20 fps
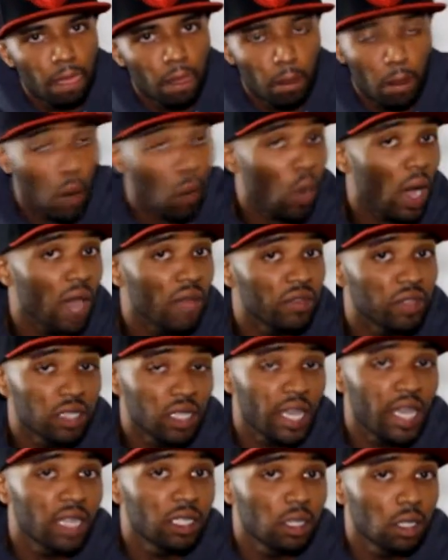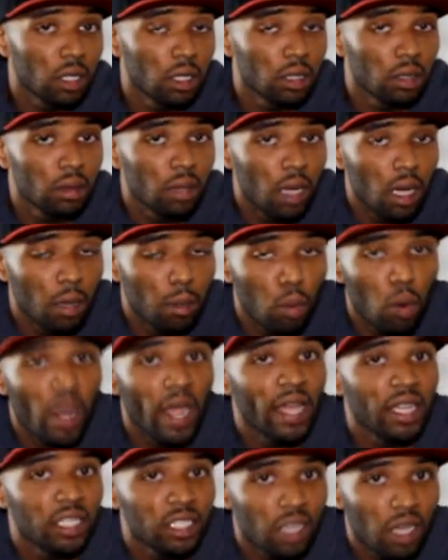My wife is Angela
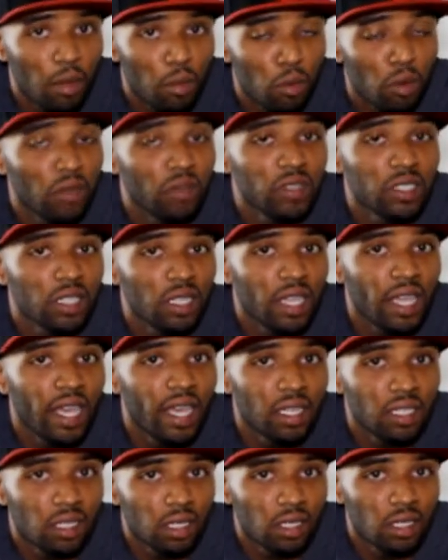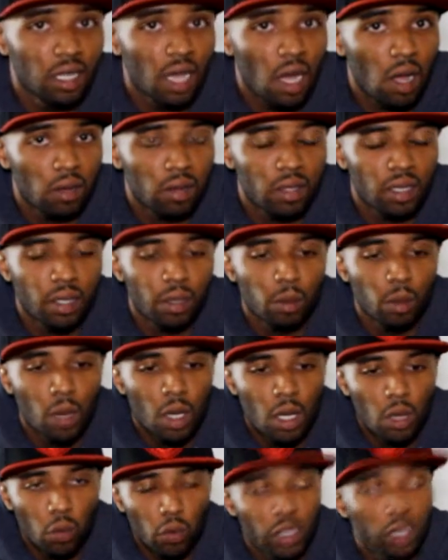Bradshaw, previously Angela Dalton, and
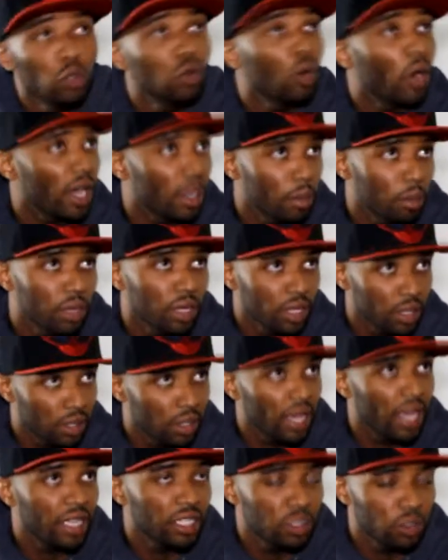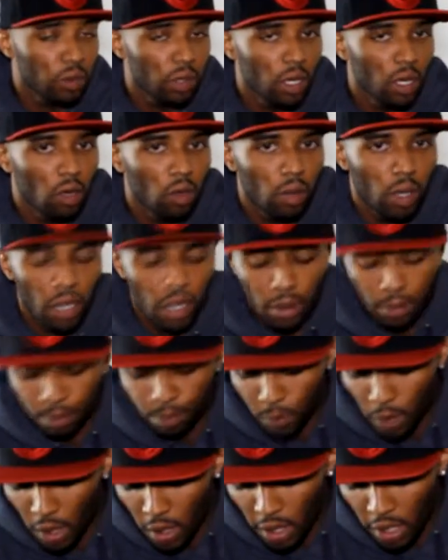we do quite a bit, as you know,
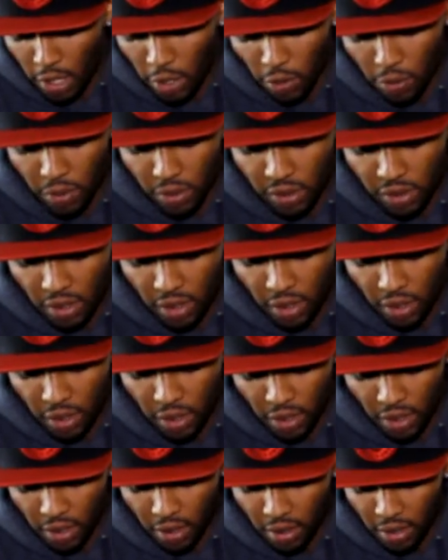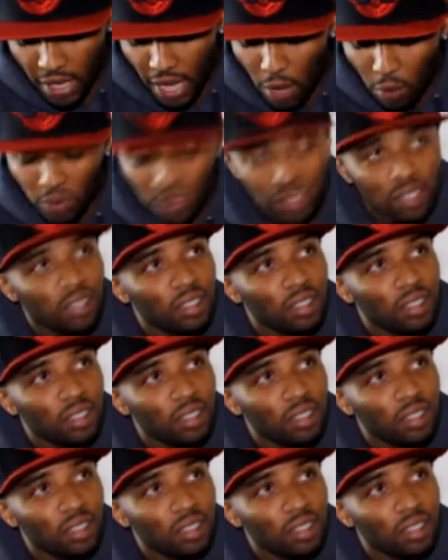here in the city. And that was.